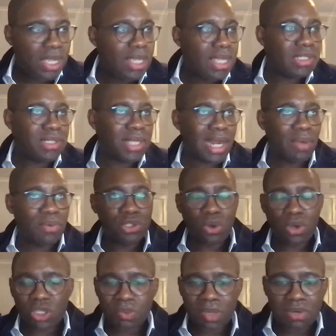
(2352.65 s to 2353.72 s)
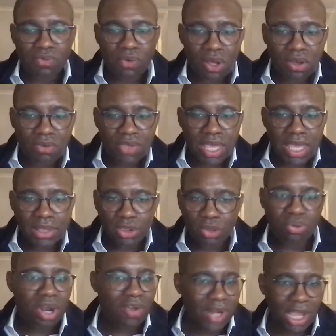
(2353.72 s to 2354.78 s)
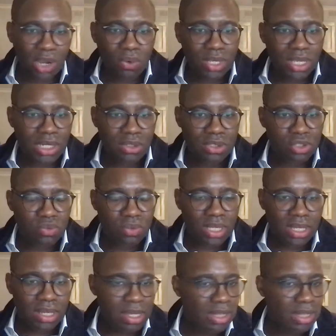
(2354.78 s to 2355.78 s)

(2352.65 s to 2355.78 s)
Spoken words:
is that I was going to be involved in the private equity industry,